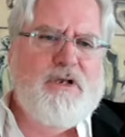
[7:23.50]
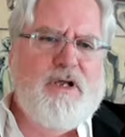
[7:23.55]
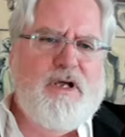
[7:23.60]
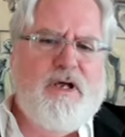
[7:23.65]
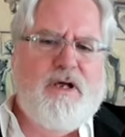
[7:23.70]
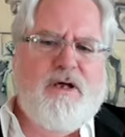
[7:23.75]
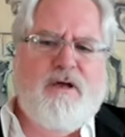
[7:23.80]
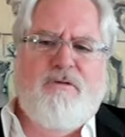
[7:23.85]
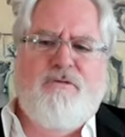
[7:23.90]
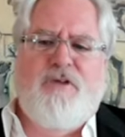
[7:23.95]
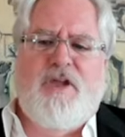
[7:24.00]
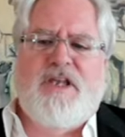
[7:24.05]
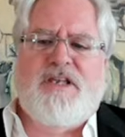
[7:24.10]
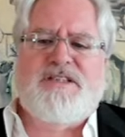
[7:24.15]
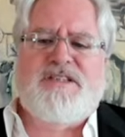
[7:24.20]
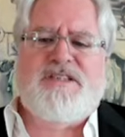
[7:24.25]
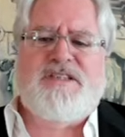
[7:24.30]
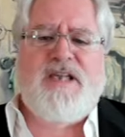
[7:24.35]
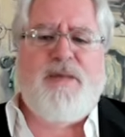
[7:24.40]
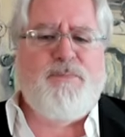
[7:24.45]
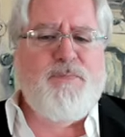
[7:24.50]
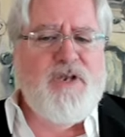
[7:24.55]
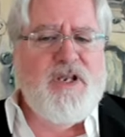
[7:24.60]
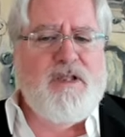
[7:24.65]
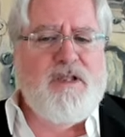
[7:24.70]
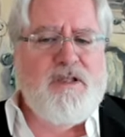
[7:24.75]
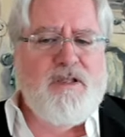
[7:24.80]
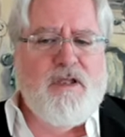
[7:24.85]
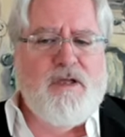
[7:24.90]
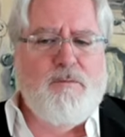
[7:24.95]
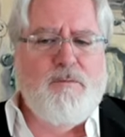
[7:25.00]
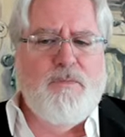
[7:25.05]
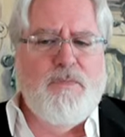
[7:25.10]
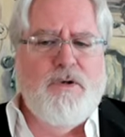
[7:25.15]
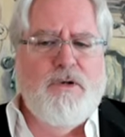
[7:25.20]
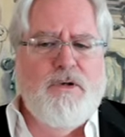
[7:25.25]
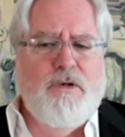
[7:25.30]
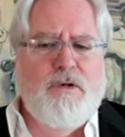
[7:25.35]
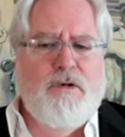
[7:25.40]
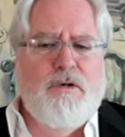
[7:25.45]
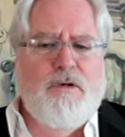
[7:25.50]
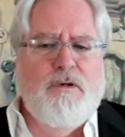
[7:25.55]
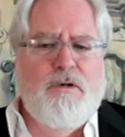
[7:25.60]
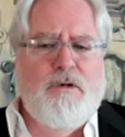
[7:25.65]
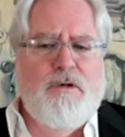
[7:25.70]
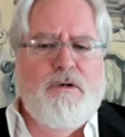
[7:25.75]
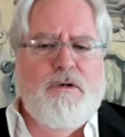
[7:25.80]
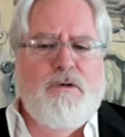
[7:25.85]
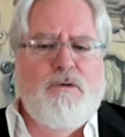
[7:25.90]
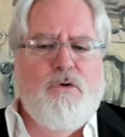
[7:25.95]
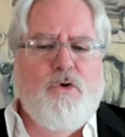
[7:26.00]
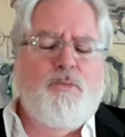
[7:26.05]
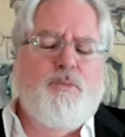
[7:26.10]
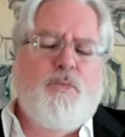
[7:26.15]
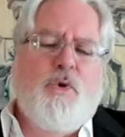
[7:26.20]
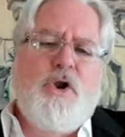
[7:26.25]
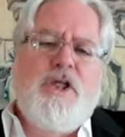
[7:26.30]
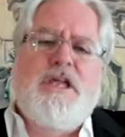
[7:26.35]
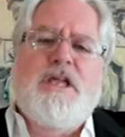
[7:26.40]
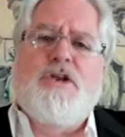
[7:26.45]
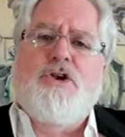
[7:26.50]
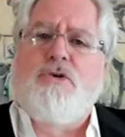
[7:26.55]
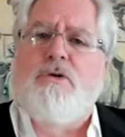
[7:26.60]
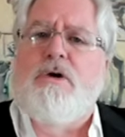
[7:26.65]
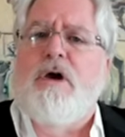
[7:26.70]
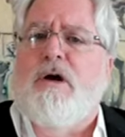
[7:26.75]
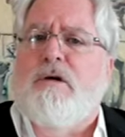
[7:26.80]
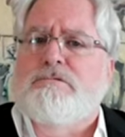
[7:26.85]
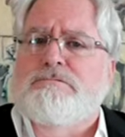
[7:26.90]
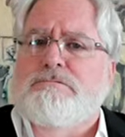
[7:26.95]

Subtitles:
of accepting them or putting in your own.